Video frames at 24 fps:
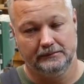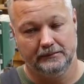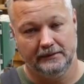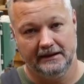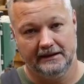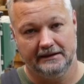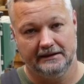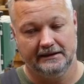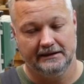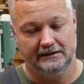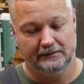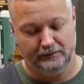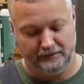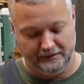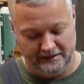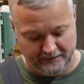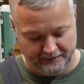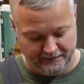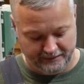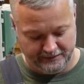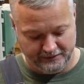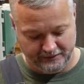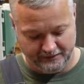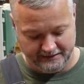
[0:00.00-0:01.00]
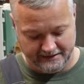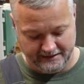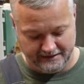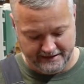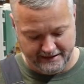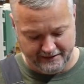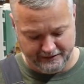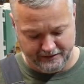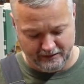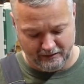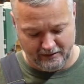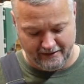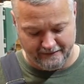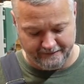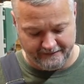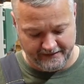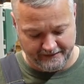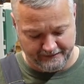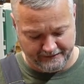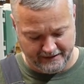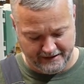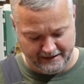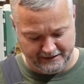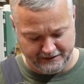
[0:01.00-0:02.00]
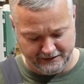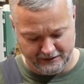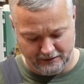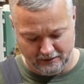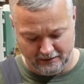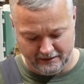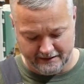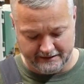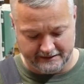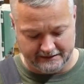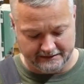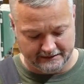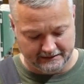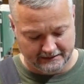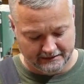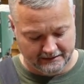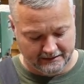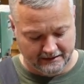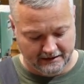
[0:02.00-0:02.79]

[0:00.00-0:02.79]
when the temperatures get down to around fifteen degrees.